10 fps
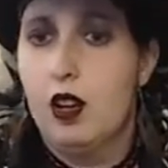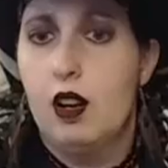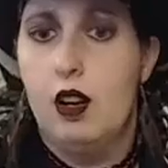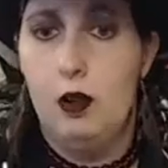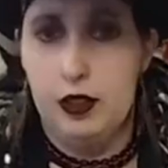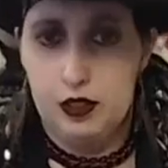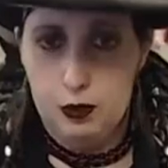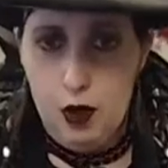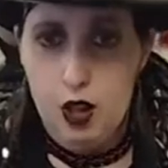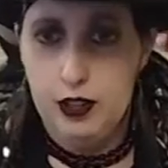Go with
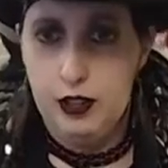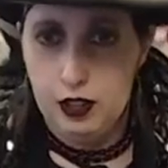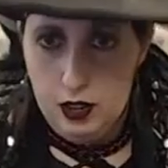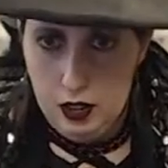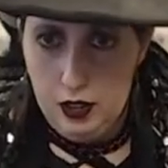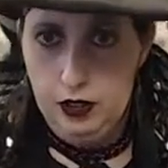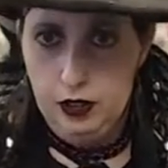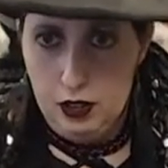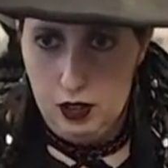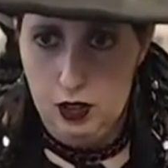smaller
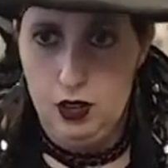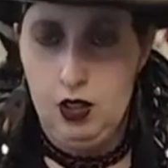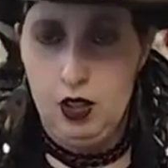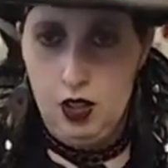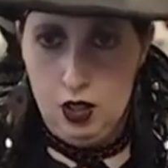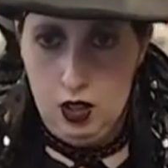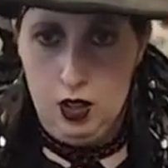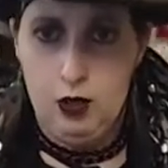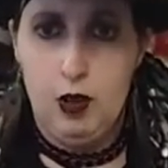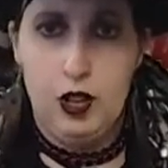circles.
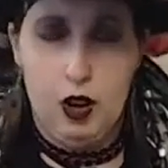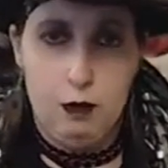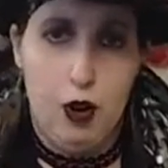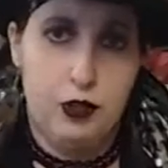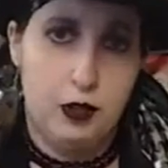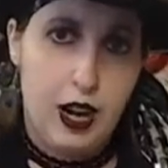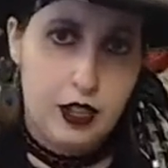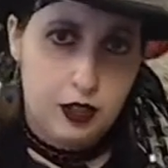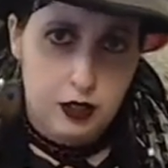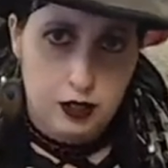You want to go both
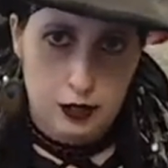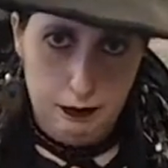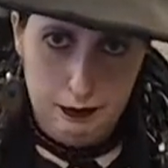directions.